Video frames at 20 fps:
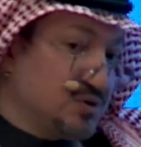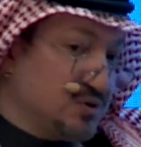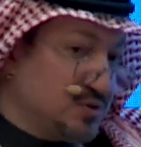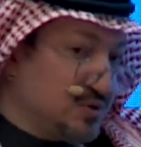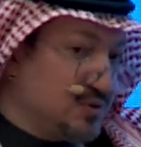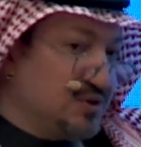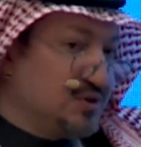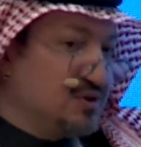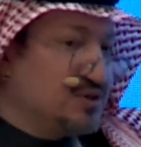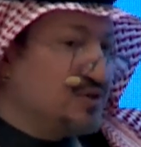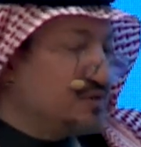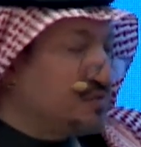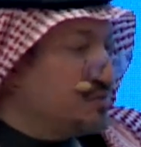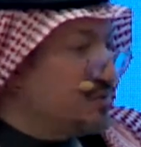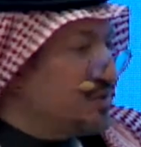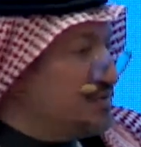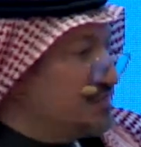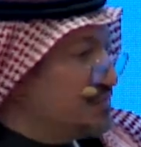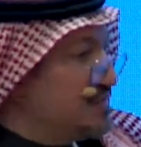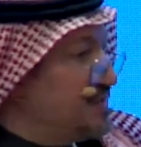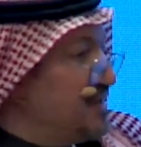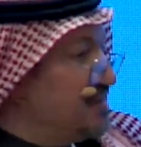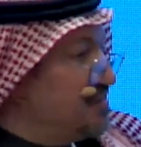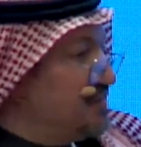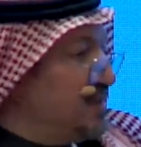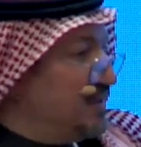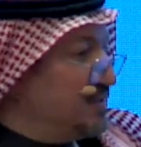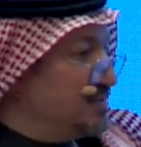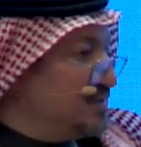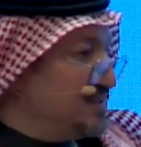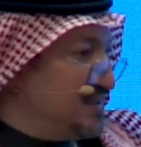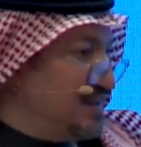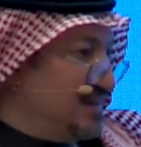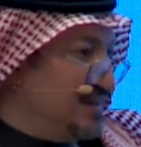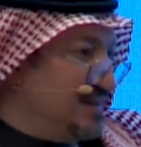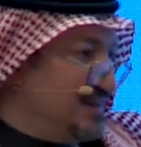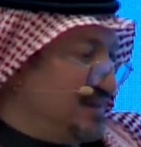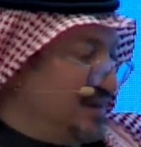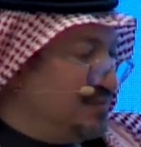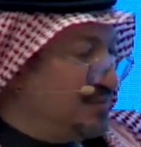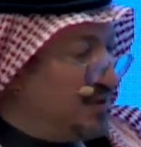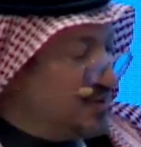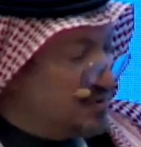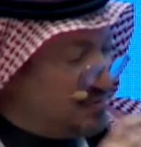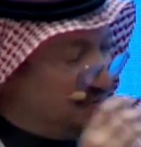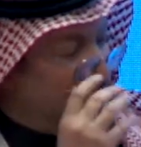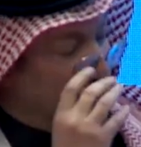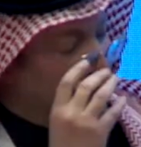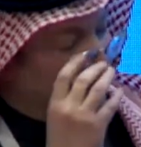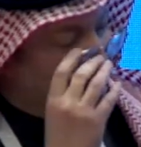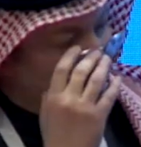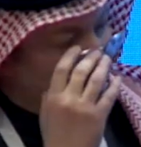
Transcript: So this is briefly about Ma'aden.